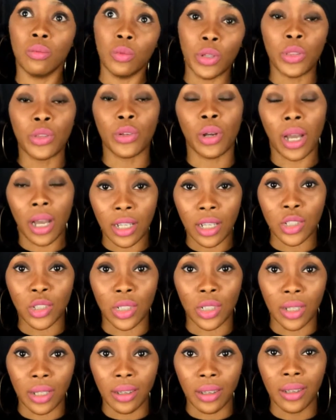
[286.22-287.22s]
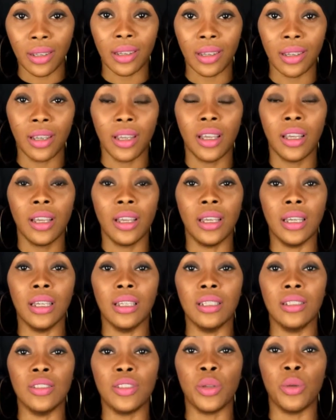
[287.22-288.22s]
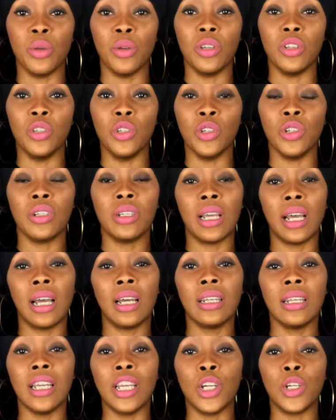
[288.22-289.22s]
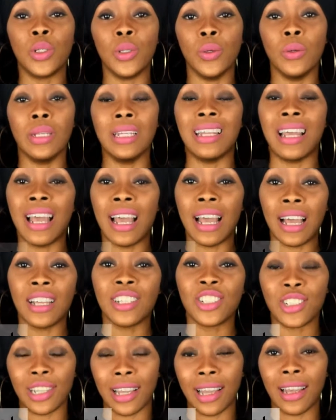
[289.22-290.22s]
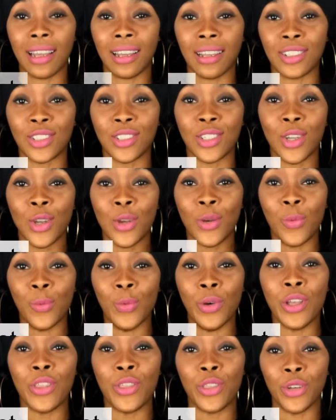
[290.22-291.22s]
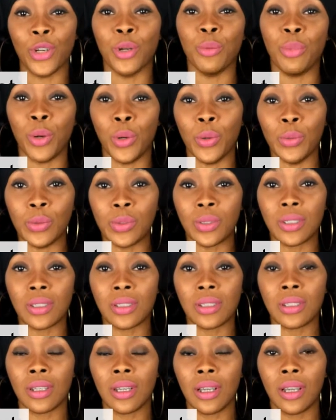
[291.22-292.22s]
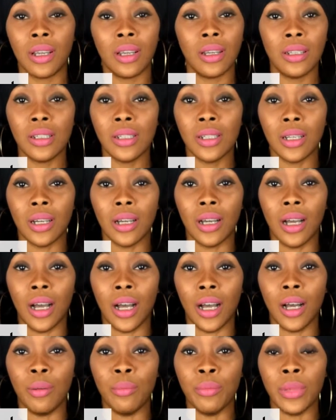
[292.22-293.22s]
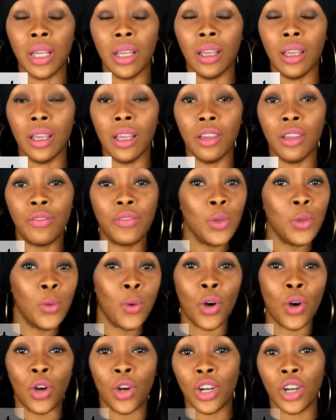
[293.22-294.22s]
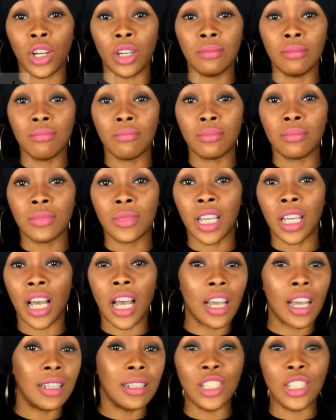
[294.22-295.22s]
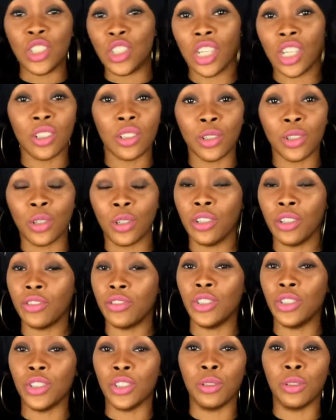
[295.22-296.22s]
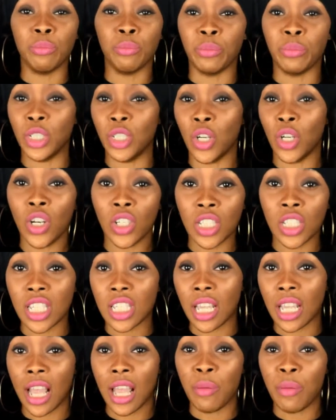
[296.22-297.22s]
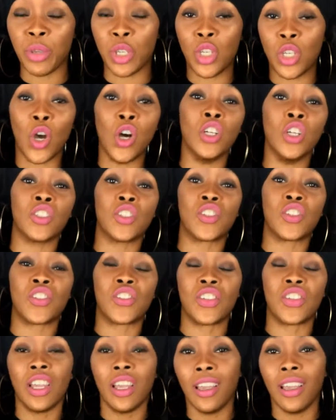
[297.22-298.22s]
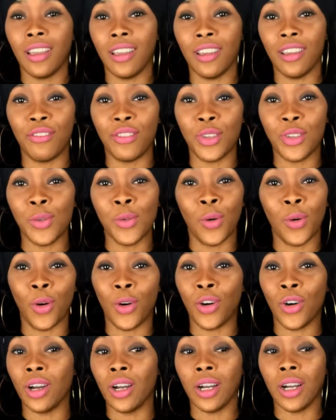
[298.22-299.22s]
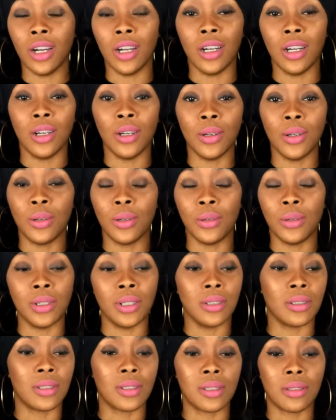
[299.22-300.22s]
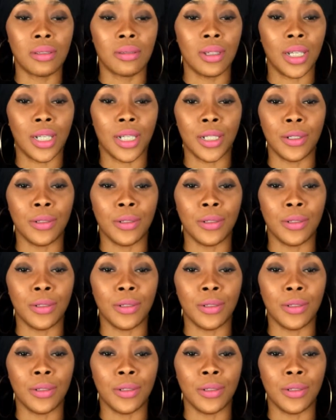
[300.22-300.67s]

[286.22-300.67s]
with your IG is you're not including hashtags with your posts. If you are Kylie Jenner, or if you're Beyonce, if you are, who else?